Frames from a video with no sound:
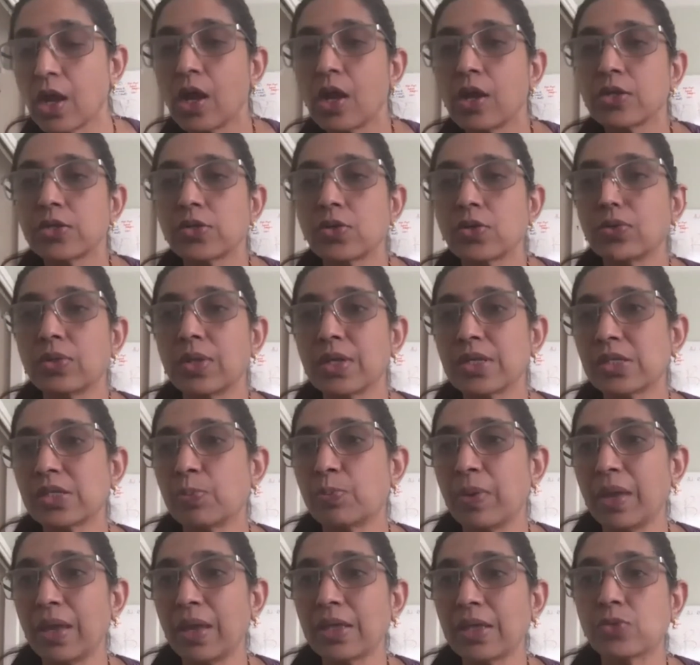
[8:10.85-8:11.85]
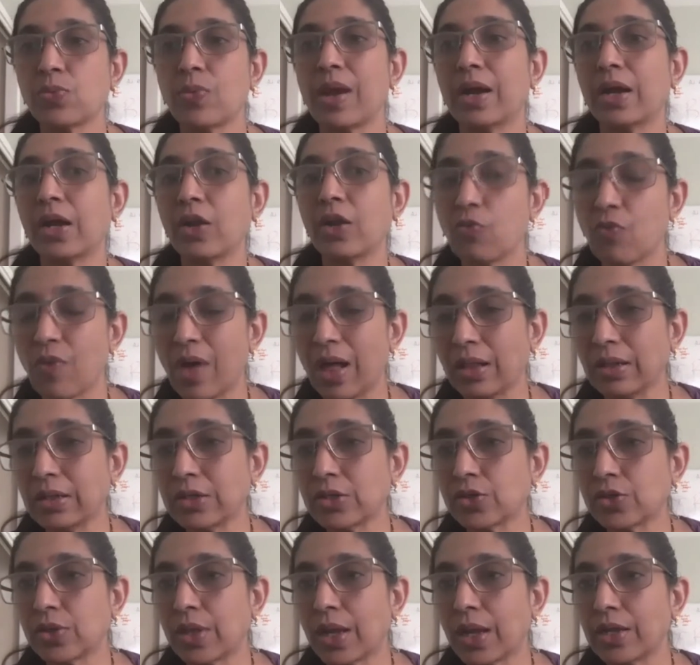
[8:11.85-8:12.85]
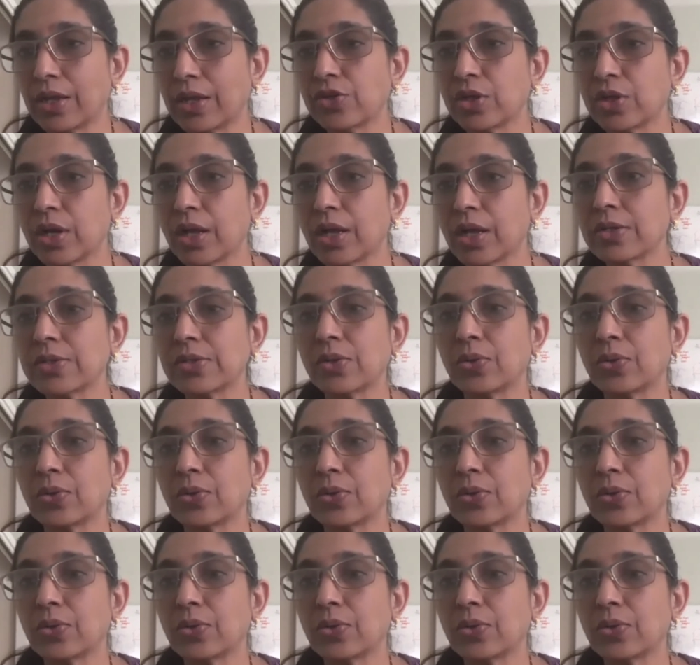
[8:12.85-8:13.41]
So this speaks very well to the engineers,